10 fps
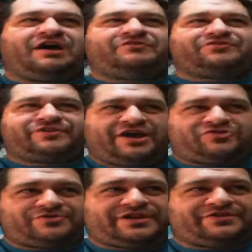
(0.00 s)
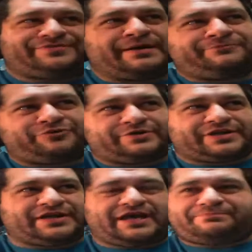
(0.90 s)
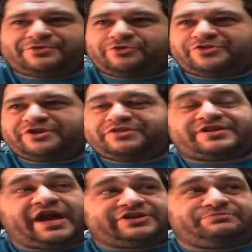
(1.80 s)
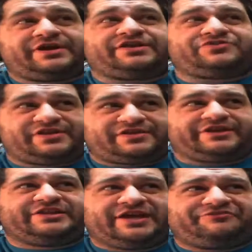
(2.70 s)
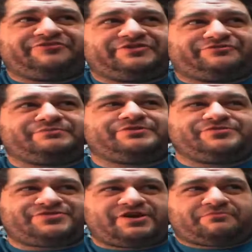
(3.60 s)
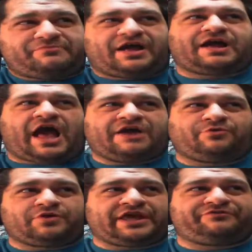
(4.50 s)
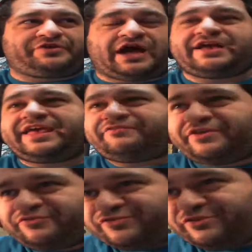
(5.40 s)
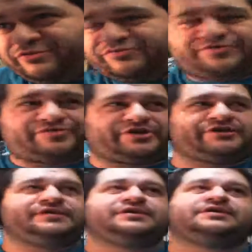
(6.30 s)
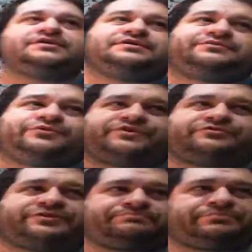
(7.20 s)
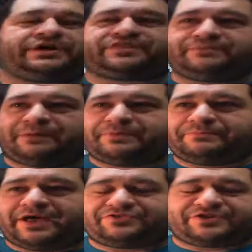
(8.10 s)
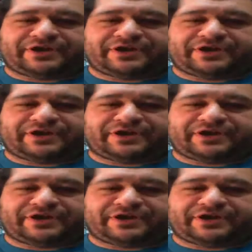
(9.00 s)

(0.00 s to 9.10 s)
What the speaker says: obviously I should get some sort of cut, but of course I know the tax man is going to take enough of it from you, so I will give those to you for free. Whoever picked them up and buys